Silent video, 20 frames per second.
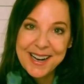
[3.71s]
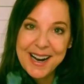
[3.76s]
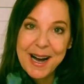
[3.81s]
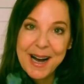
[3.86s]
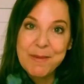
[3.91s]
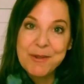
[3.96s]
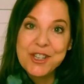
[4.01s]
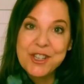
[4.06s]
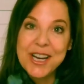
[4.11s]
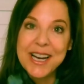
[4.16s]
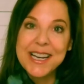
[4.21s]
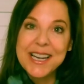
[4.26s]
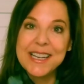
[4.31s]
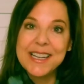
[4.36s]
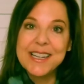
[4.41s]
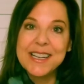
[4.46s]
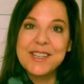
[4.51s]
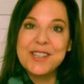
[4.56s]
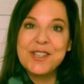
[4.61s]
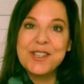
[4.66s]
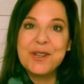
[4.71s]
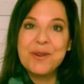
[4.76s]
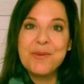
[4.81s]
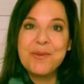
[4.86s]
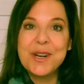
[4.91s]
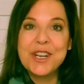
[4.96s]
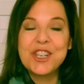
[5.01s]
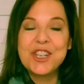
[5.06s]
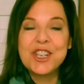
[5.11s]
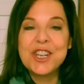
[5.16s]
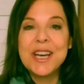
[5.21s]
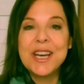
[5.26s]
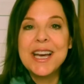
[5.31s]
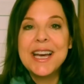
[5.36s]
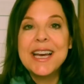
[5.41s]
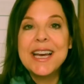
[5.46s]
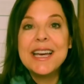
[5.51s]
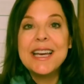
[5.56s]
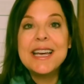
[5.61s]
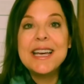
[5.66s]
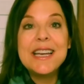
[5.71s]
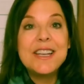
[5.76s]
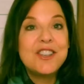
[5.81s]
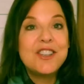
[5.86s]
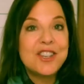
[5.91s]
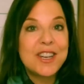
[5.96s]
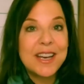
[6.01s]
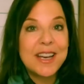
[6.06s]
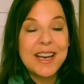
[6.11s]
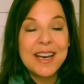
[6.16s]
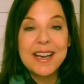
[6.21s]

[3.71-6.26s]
I'm checking in to wish each